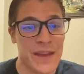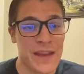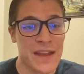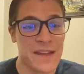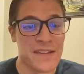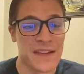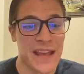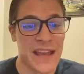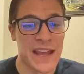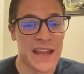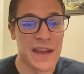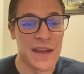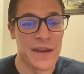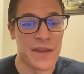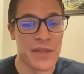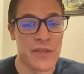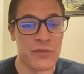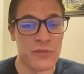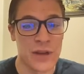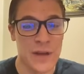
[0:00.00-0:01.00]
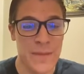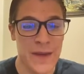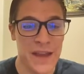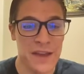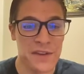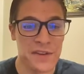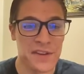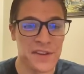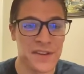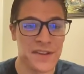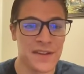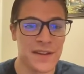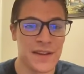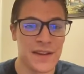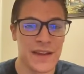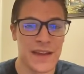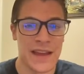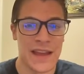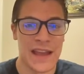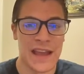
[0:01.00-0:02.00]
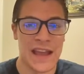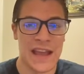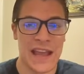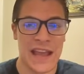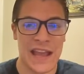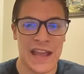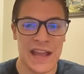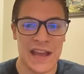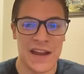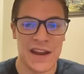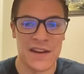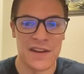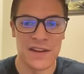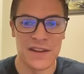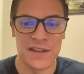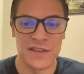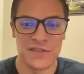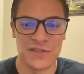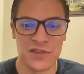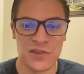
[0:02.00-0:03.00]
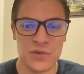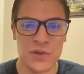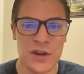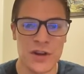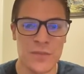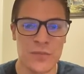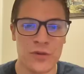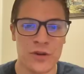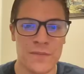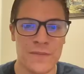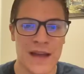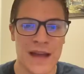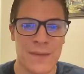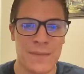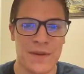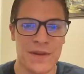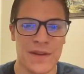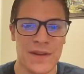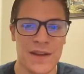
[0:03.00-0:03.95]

is a 3 base and 2 airport map.